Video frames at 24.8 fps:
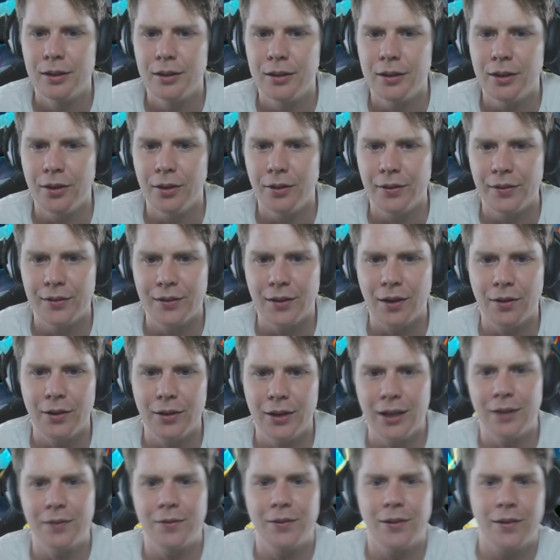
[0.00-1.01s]
No, he's
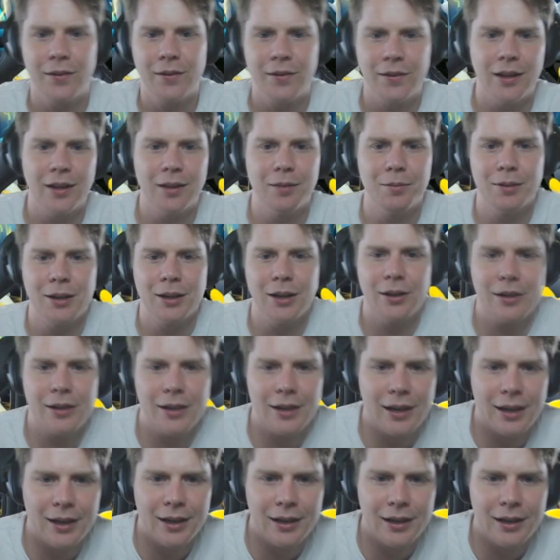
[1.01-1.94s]
going after the Celebi. Okay.